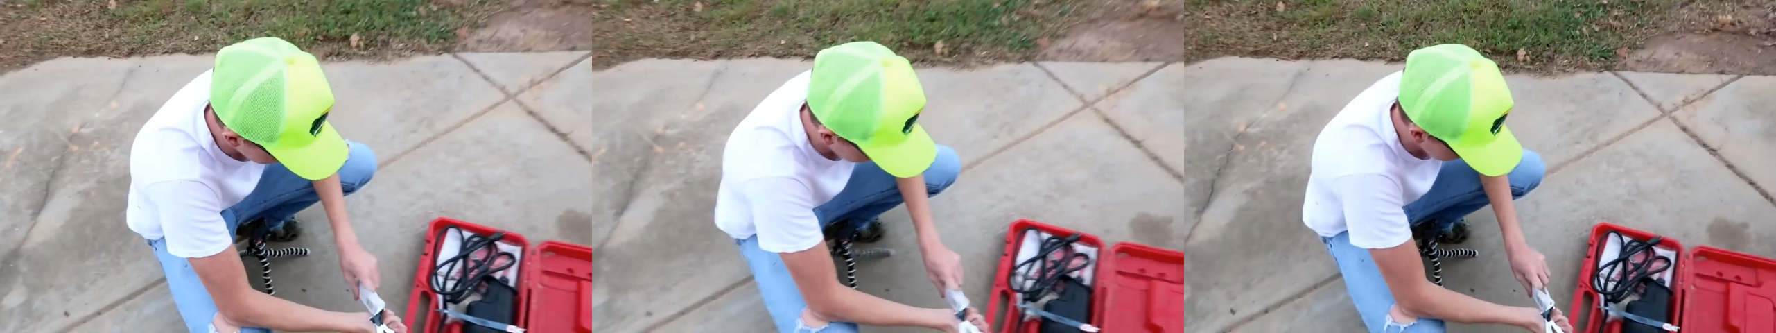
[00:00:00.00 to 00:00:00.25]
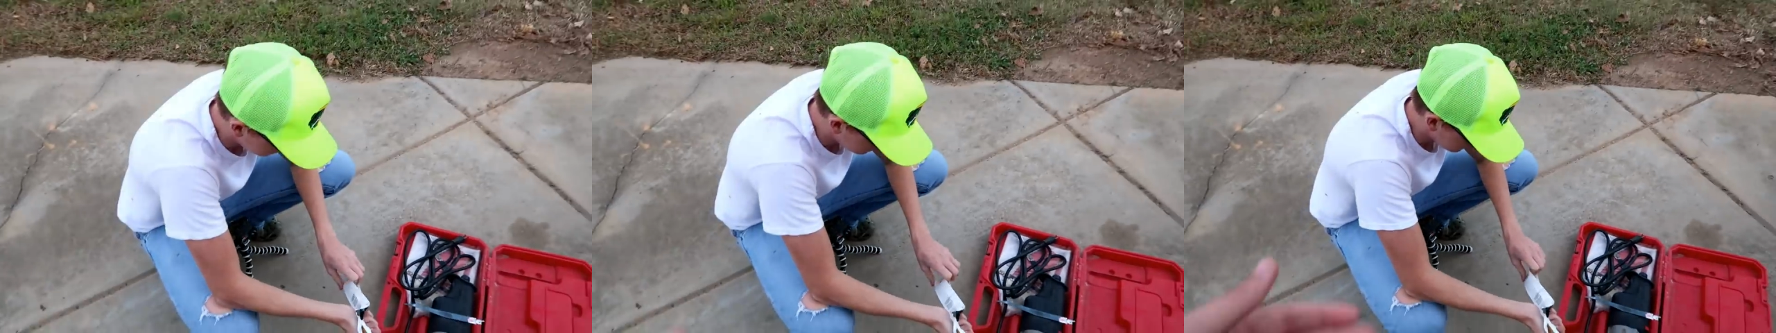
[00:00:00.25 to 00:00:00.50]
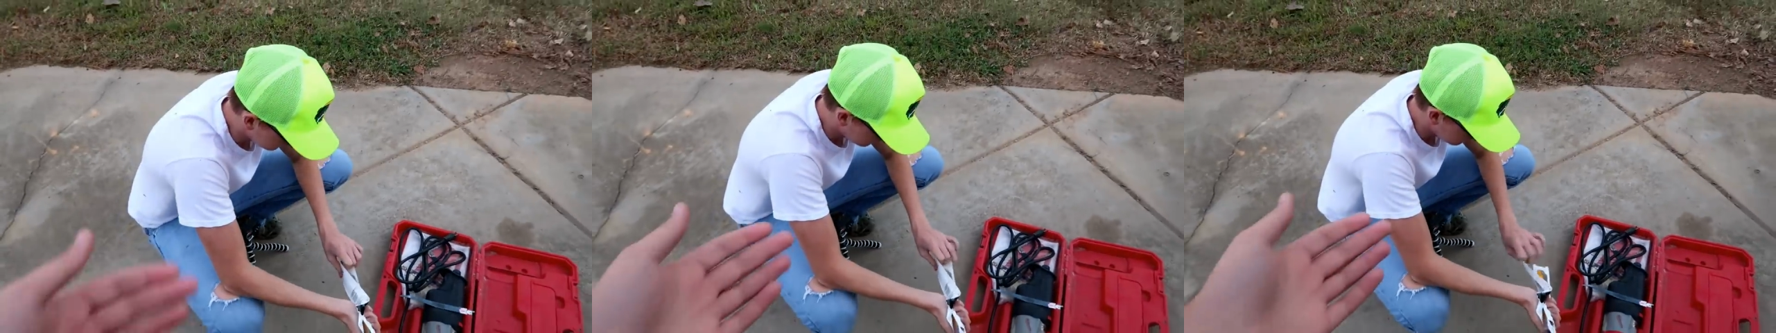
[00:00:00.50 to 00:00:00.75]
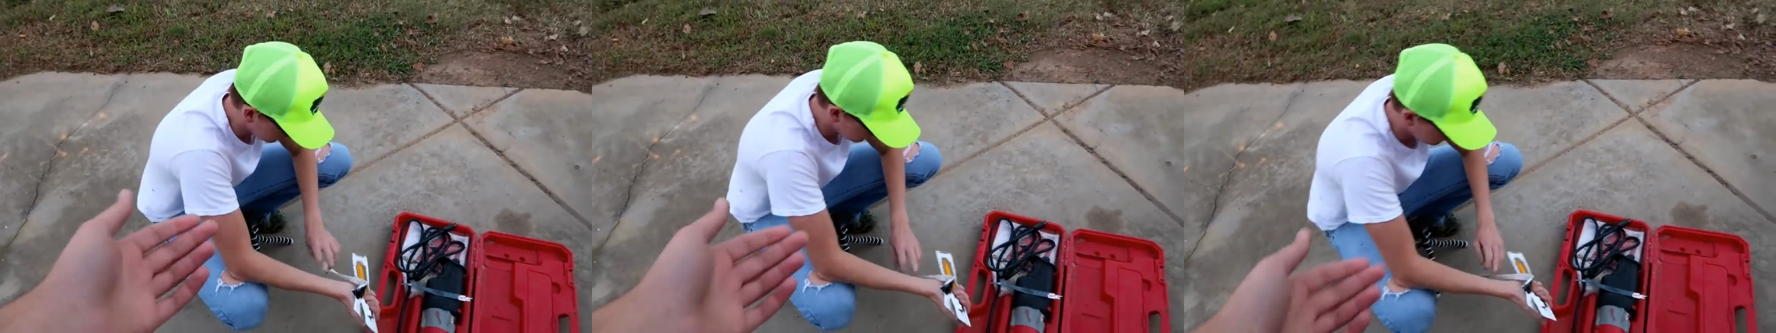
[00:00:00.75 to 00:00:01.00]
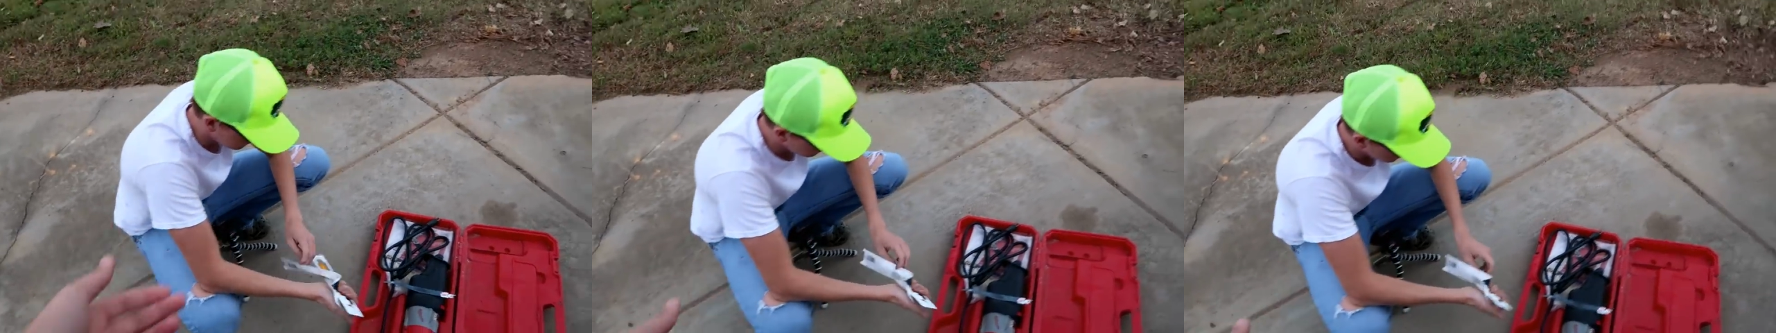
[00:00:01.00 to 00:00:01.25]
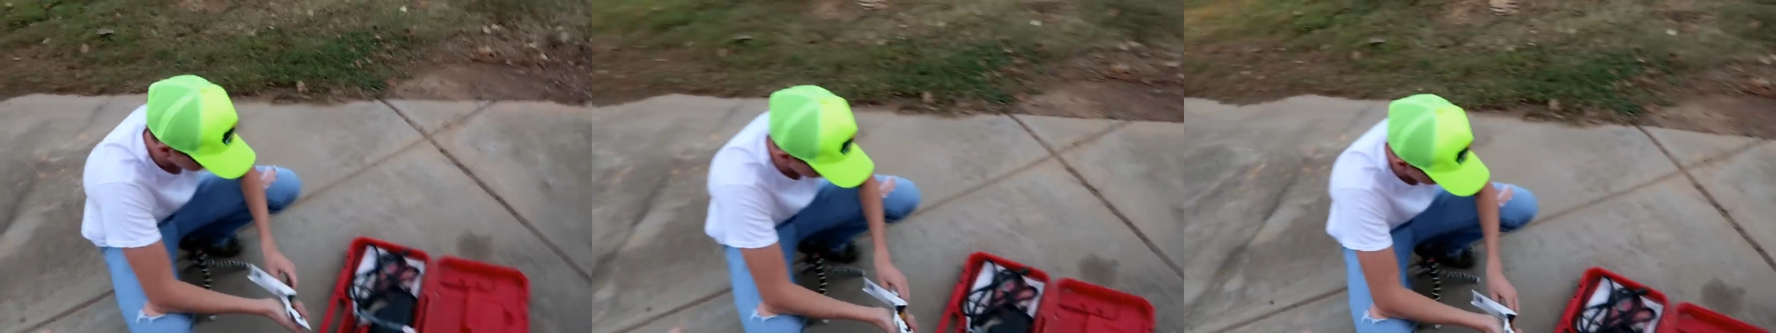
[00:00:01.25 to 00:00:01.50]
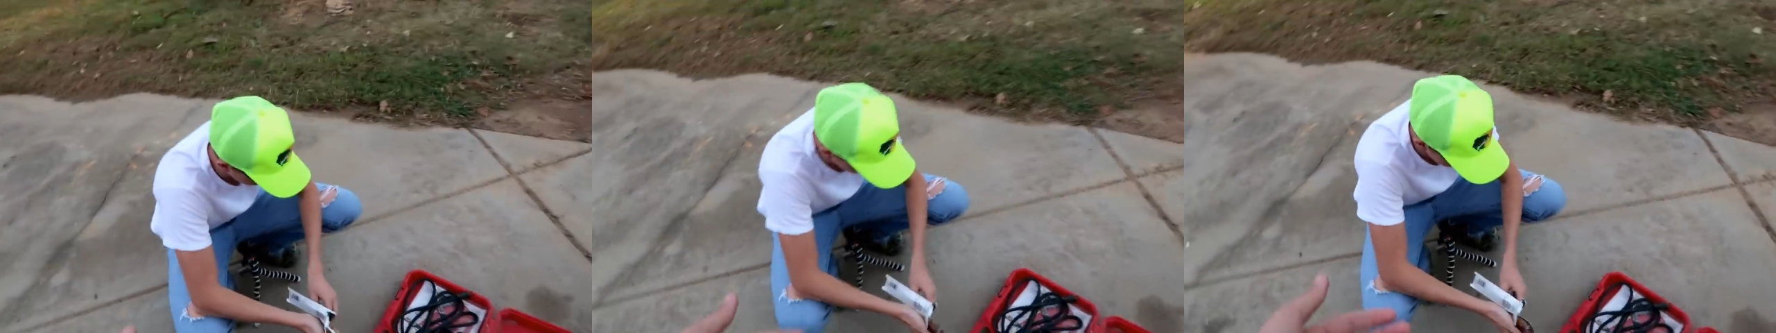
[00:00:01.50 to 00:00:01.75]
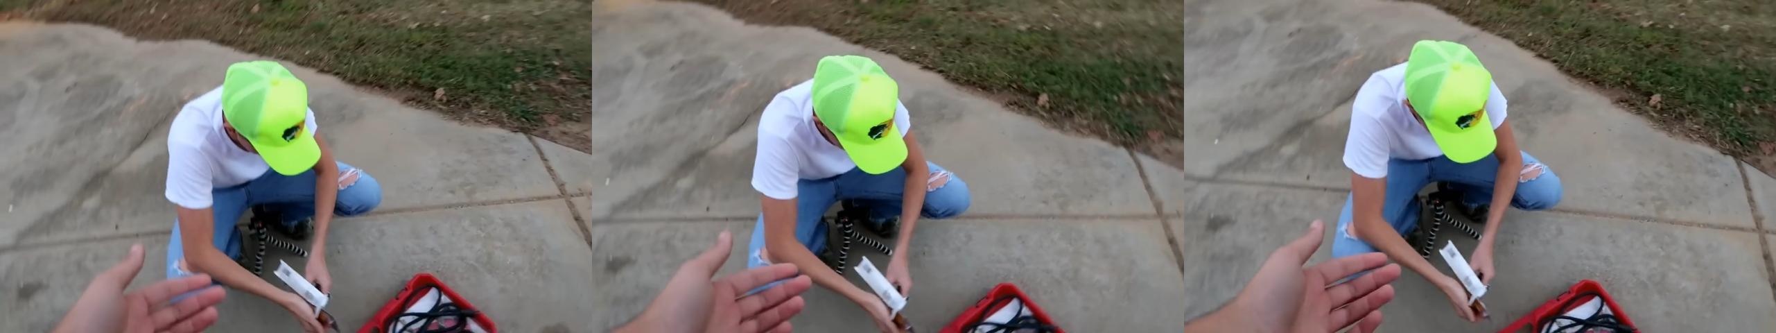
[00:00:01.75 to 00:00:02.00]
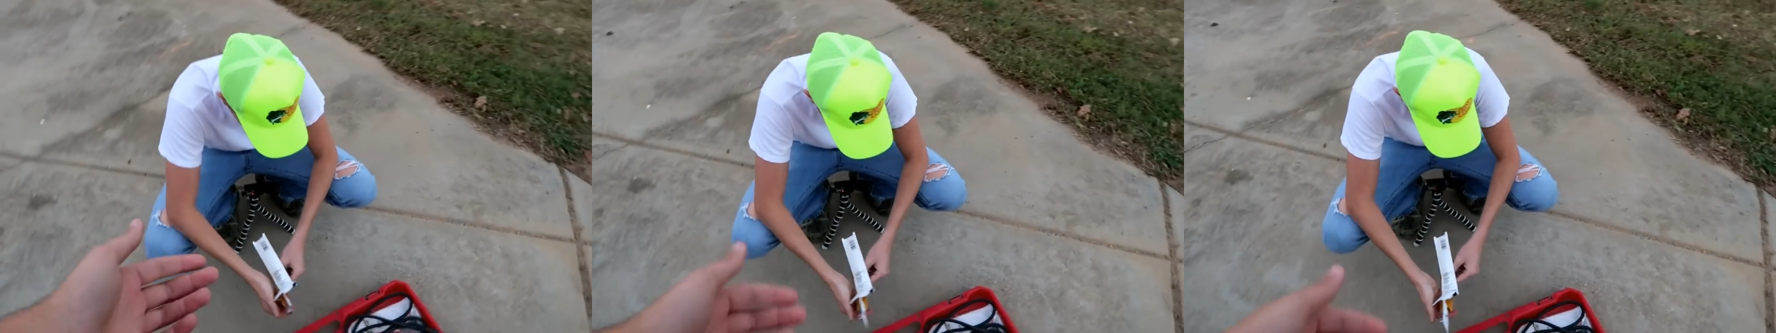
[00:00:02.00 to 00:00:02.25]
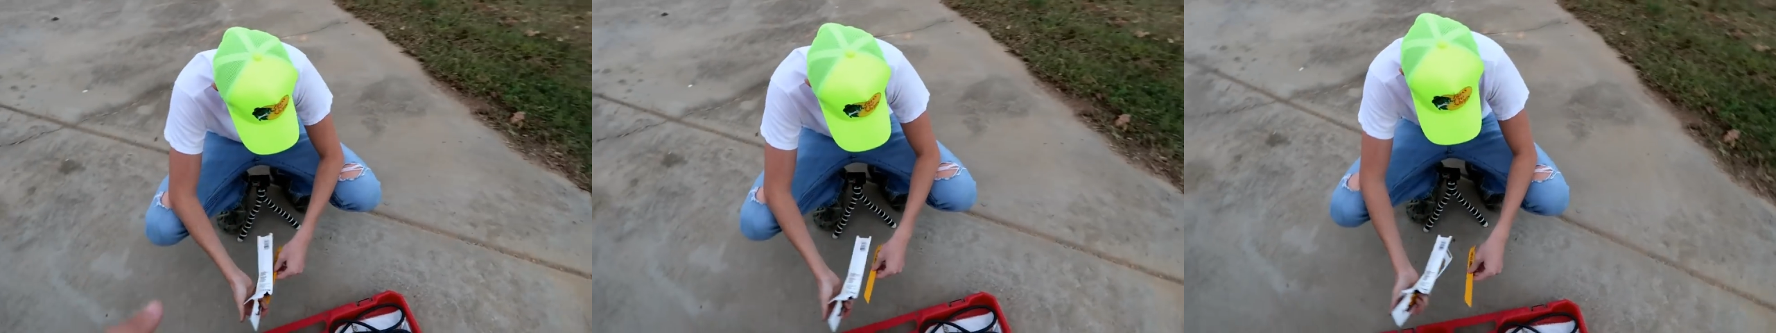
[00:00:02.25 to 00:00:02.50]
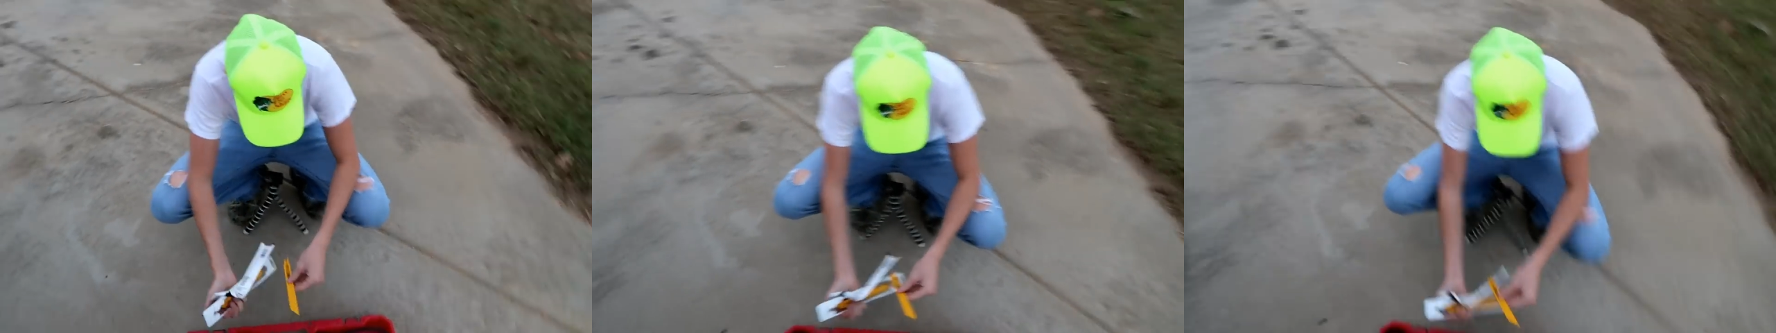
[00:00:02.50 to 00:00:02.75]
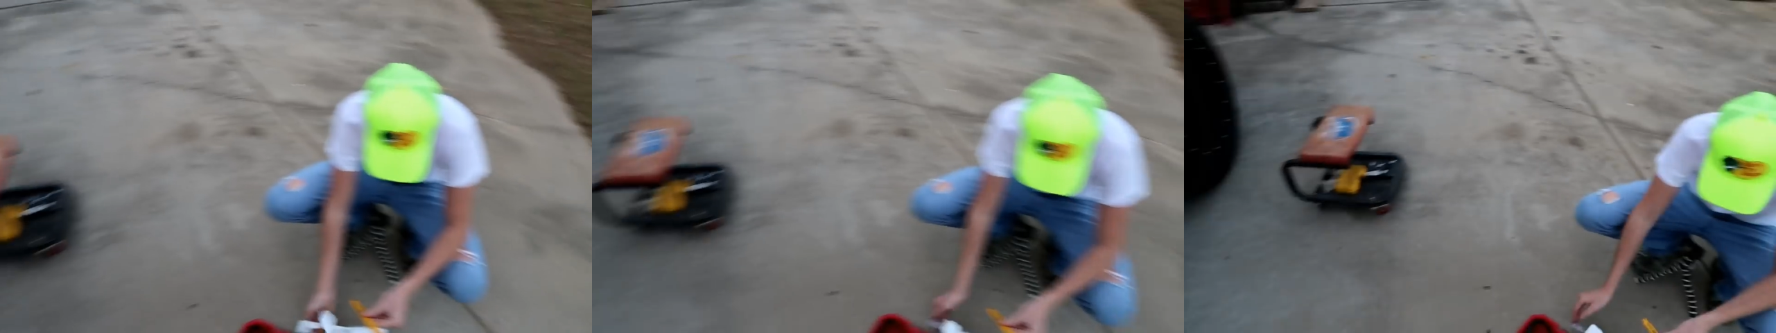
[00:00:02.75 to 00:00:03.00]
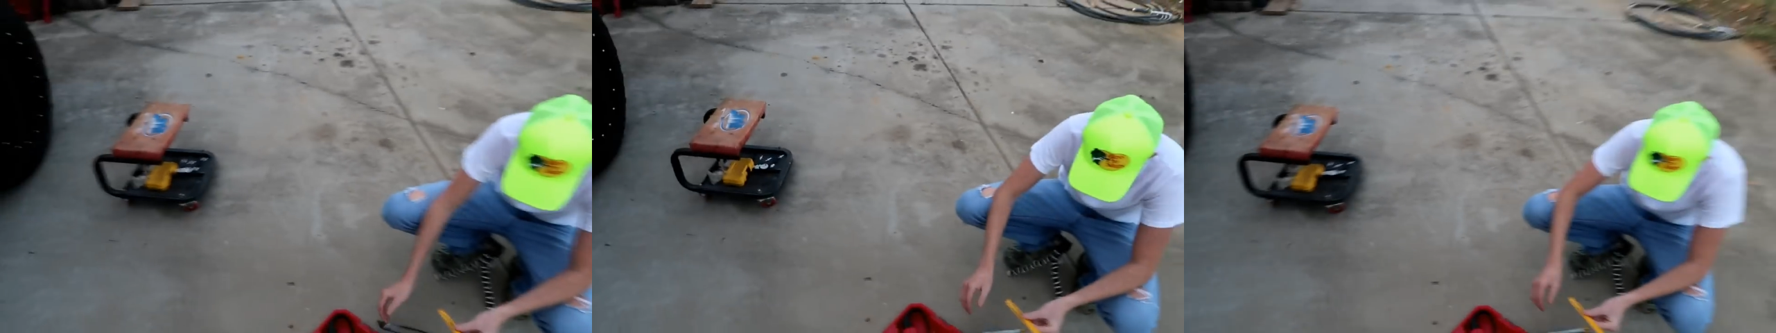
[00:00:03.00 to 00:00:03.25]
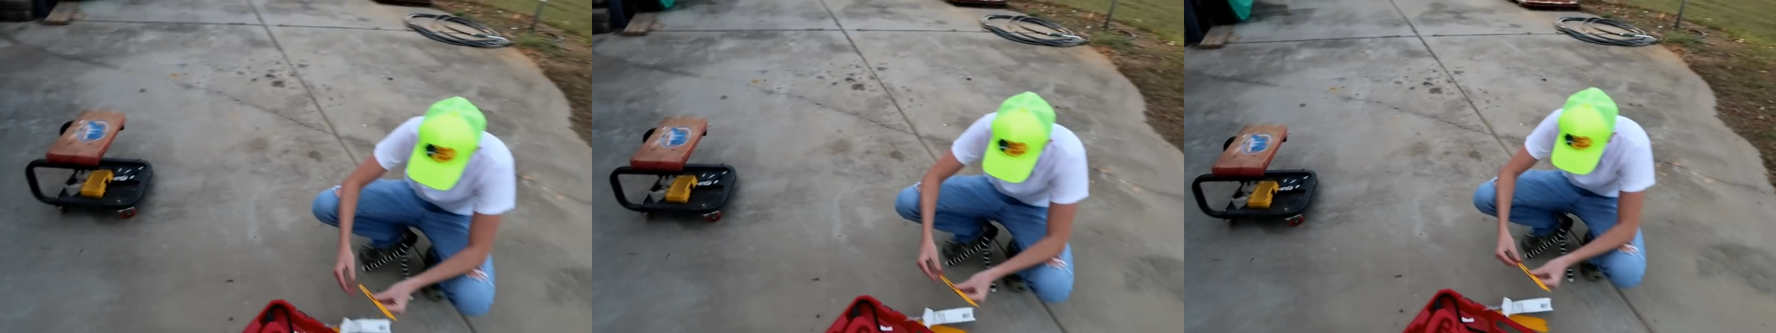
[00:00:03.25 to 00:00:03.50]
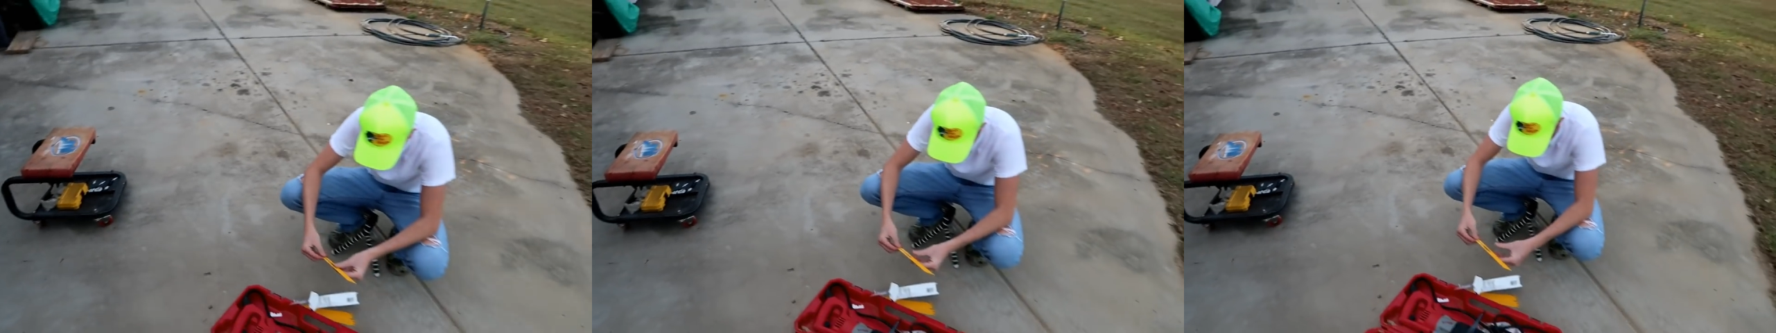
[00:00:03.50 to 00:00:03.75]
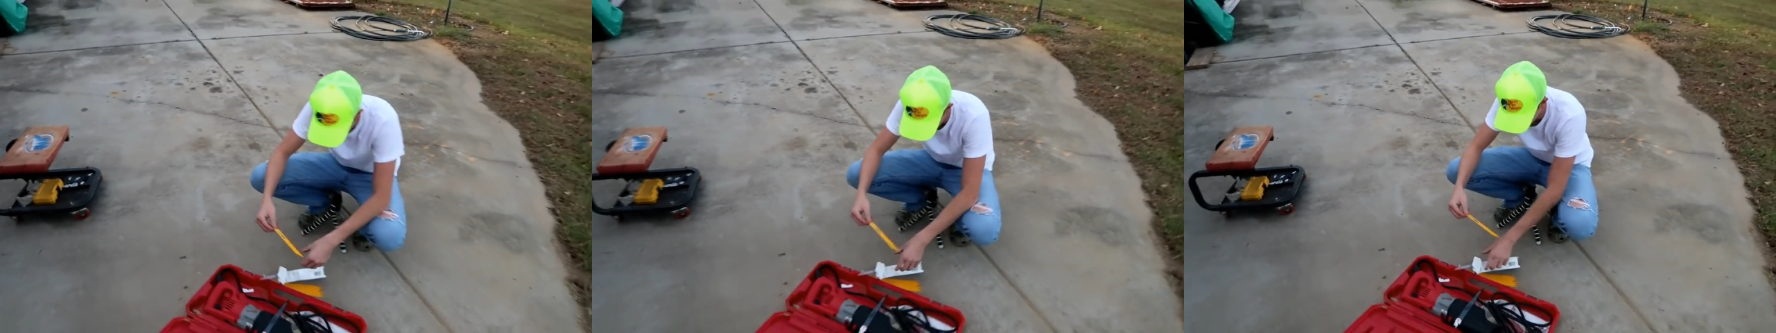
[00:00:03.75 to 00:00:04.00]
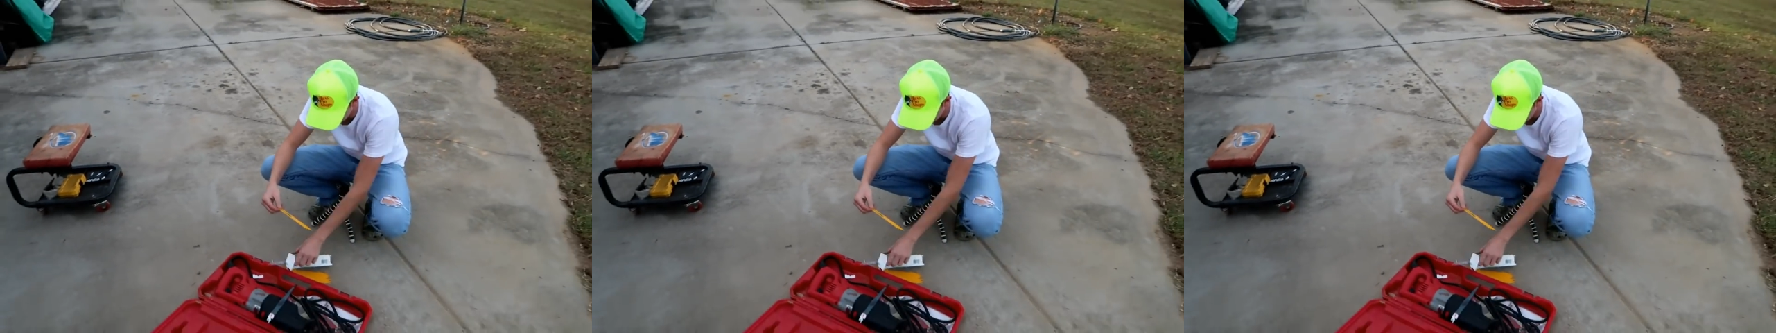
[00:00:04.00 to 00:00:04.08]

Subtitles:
No face is visible, so there are no lips to read.